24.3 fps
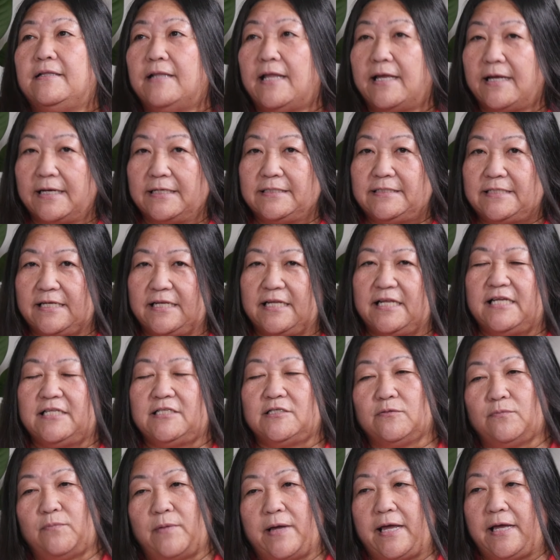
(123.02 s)
like I said, it's
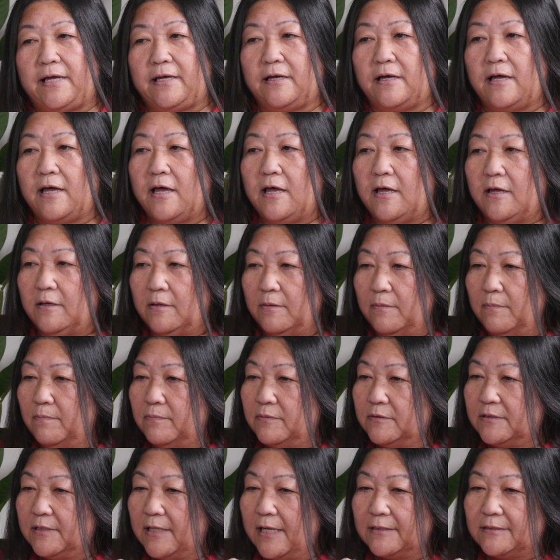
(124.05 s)
a way,
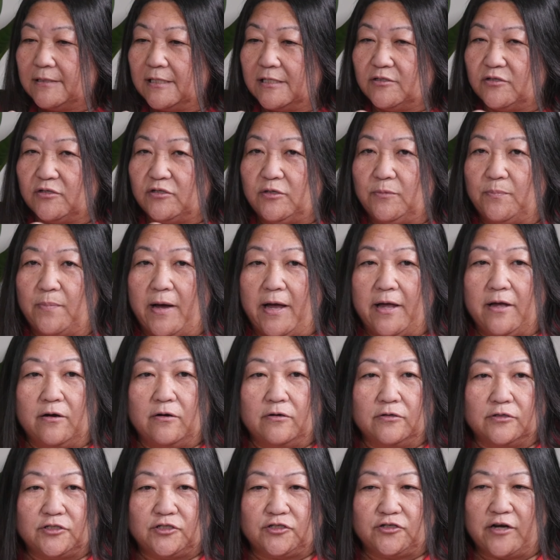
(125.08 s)
a lot of times when you buy a
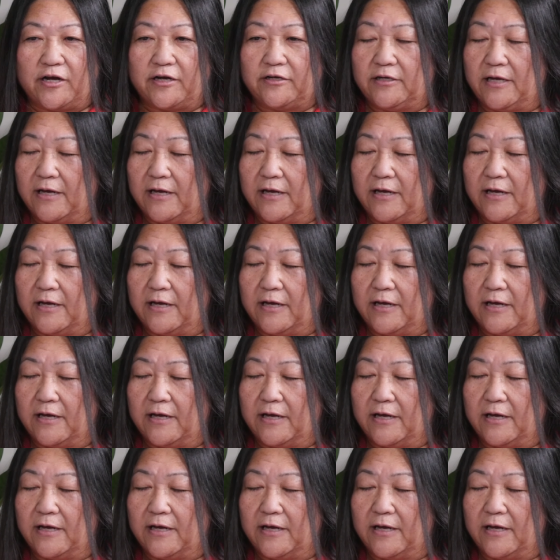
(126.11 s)
whole strand,